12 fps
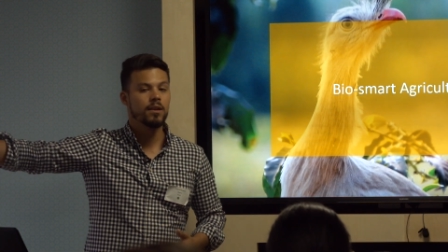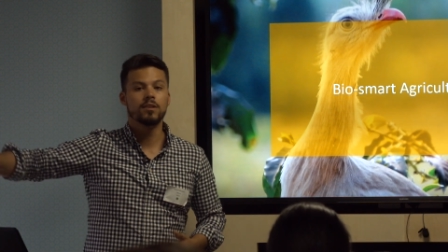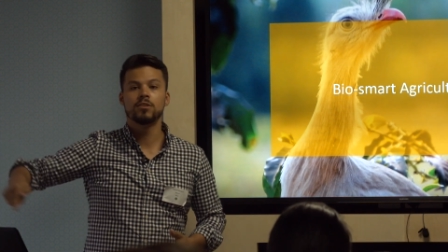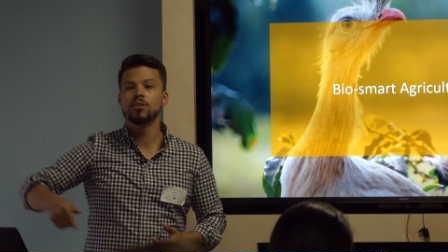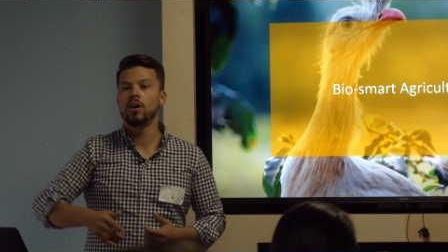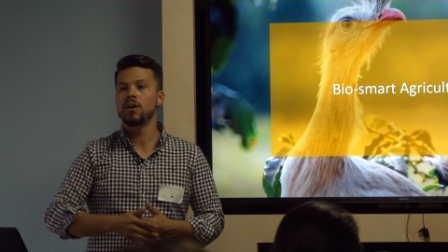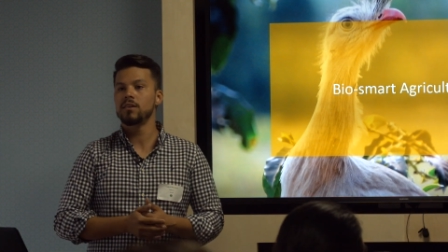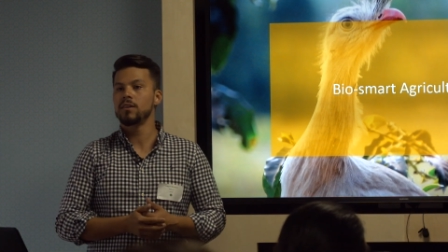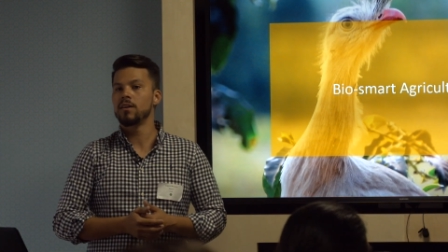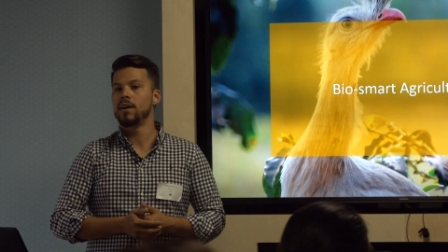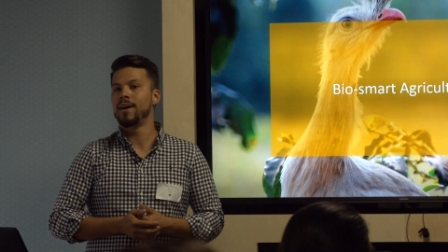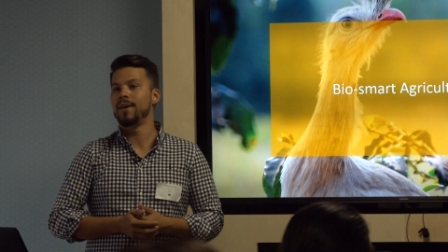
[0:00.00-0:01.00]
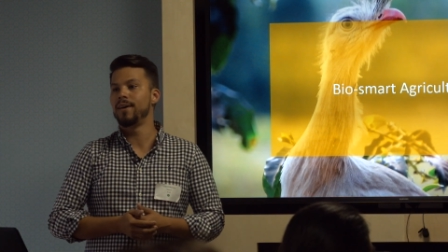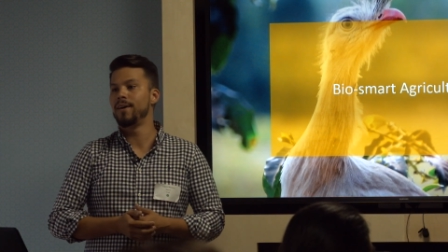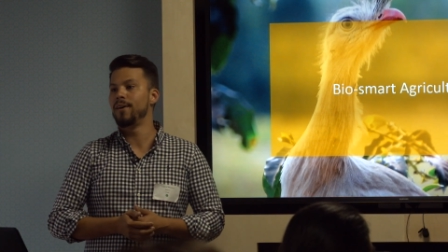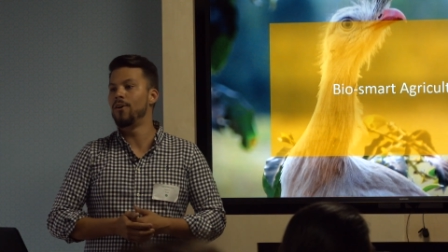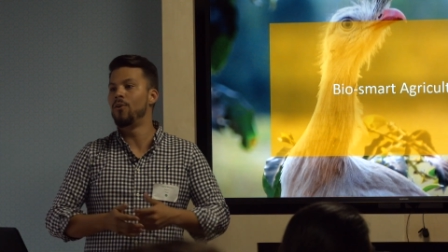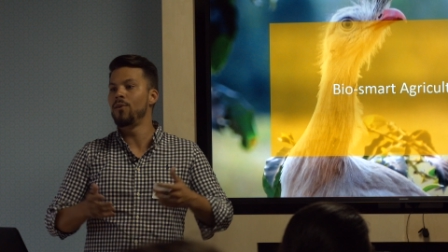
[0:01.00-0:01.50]
It's not
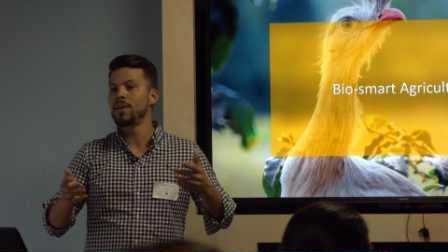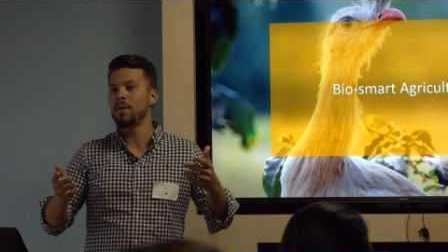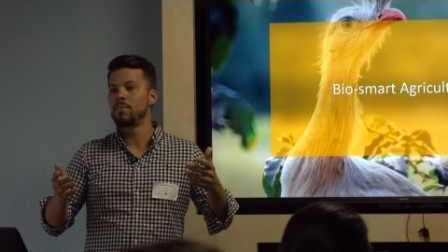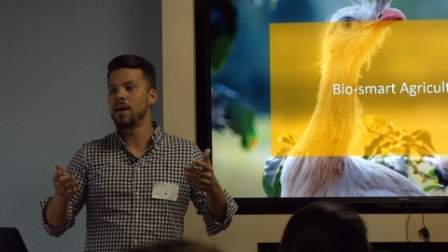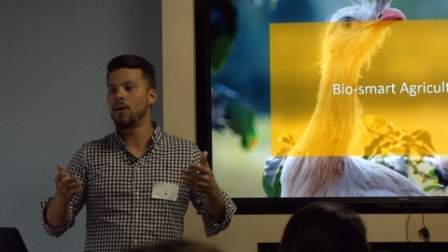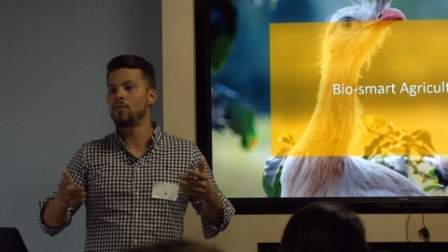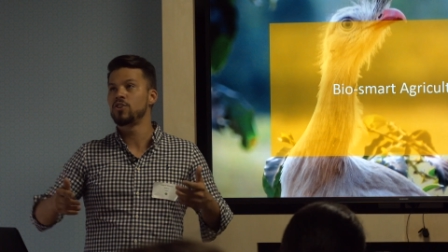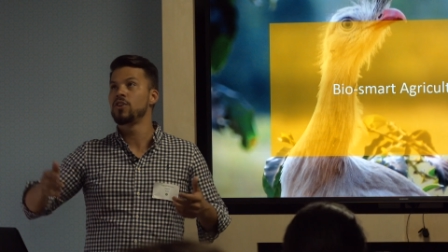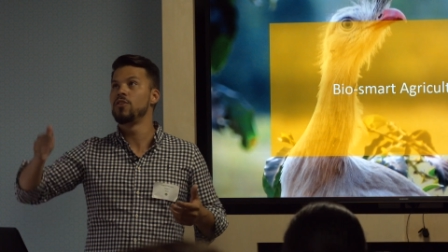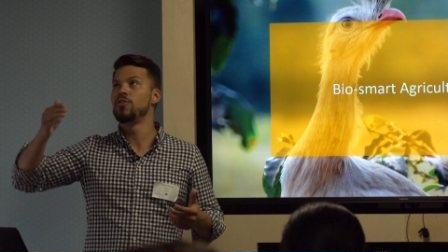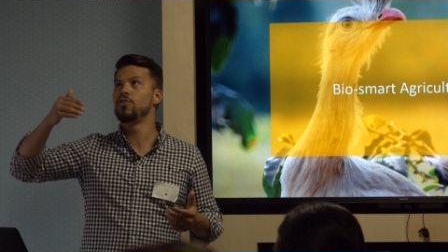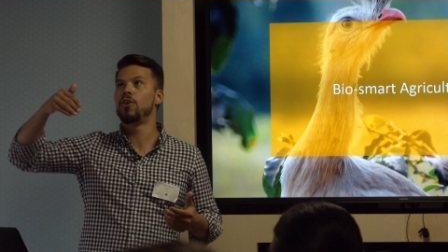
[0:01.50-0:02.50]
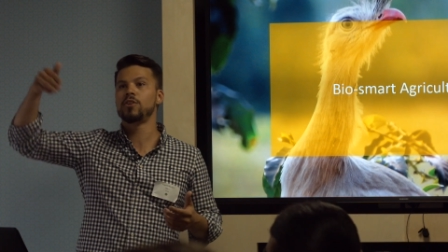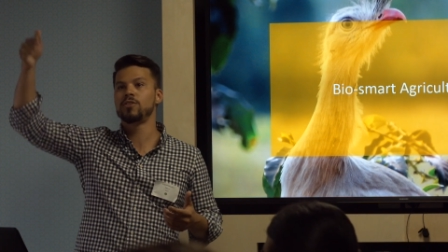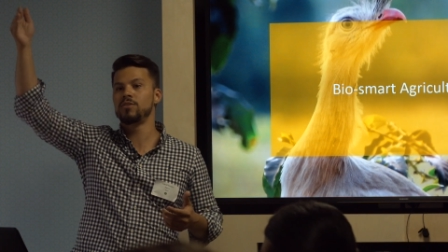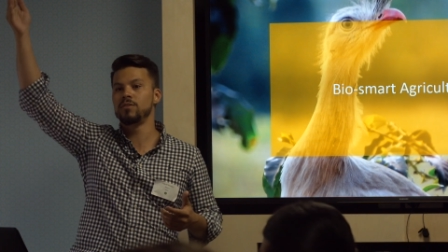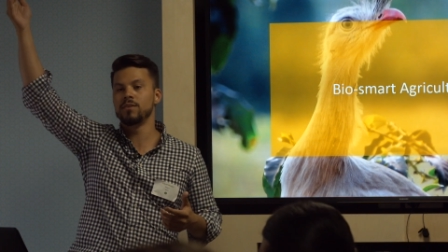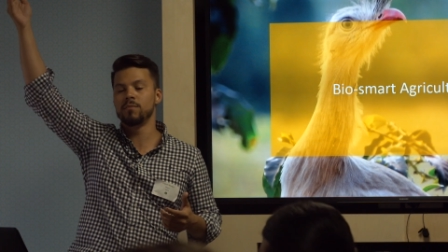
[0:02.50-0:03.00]
uh, only about not
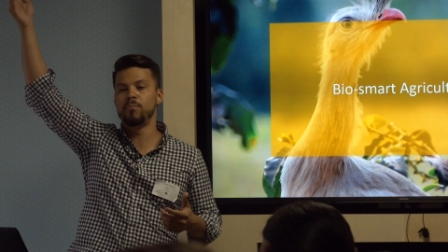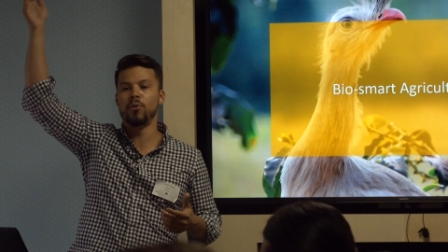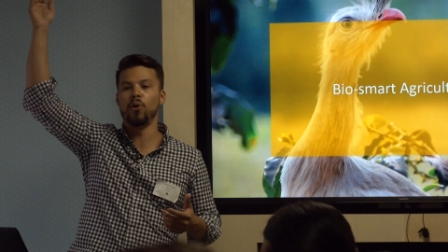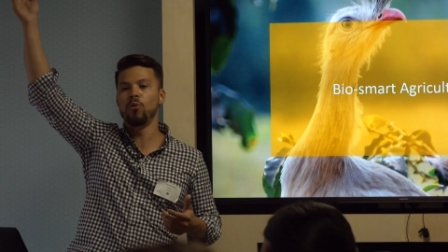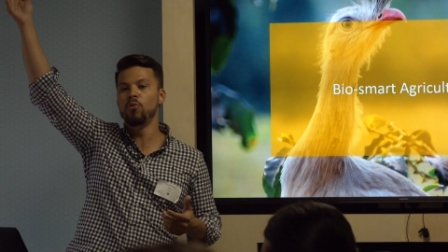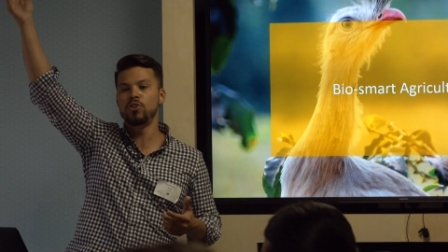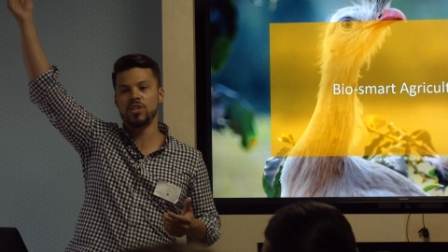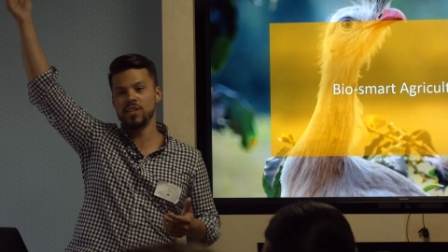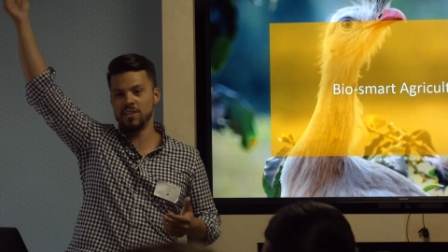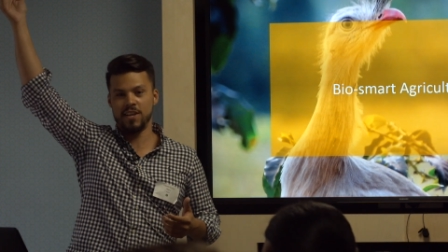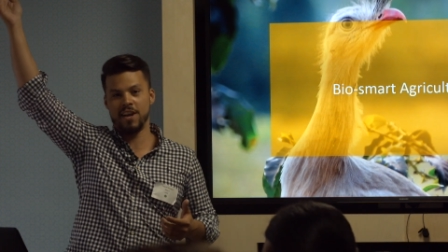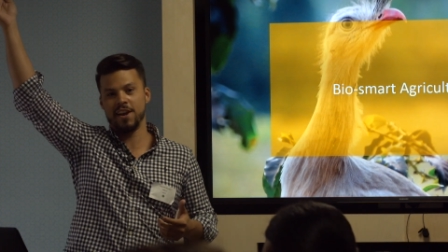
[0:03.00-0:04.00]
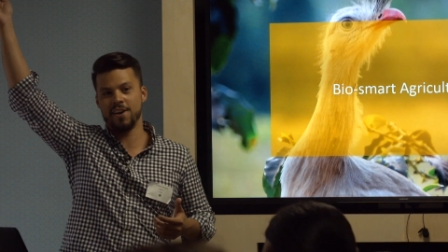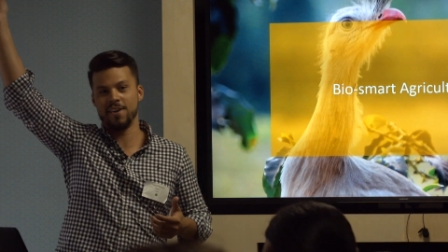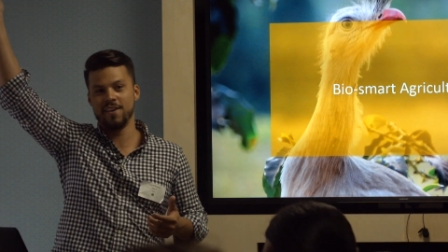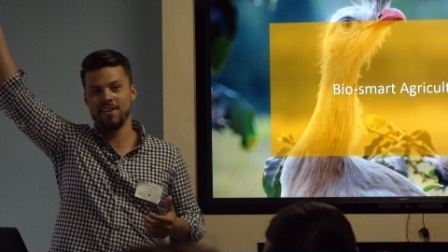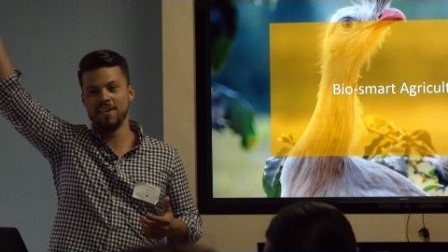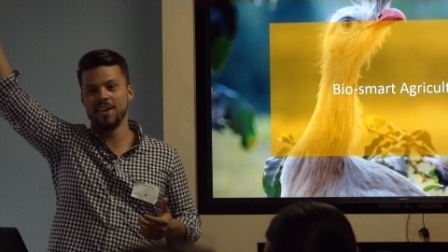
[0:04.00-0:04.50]
polluting the air,